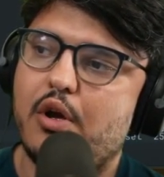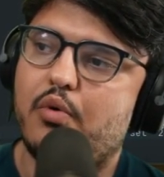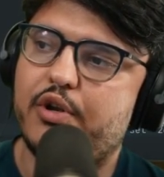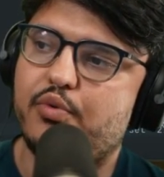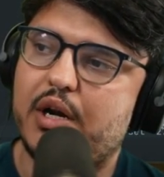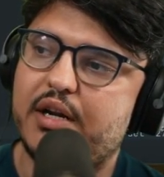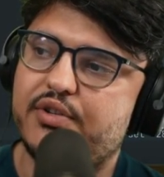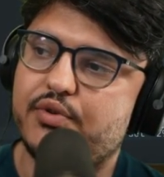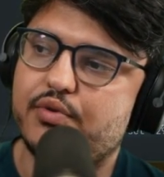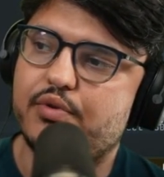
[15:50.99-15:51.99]
what you want to
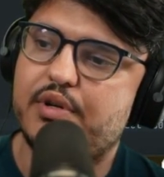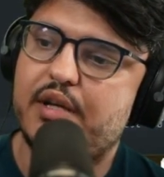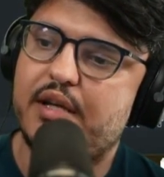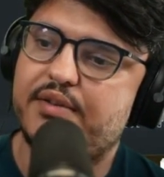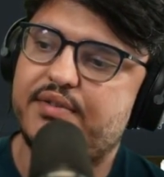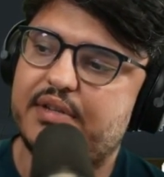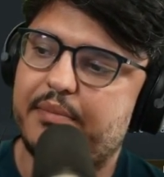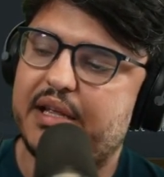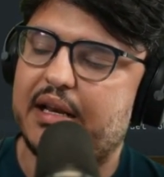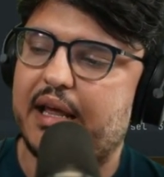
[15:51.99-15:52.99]
do is
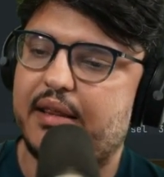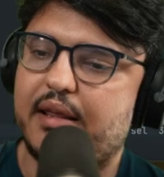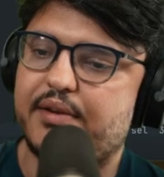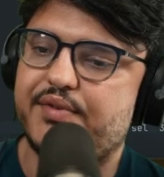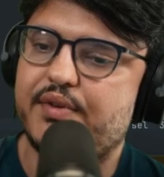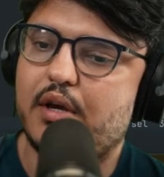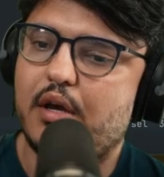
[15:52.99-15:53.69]
something like this.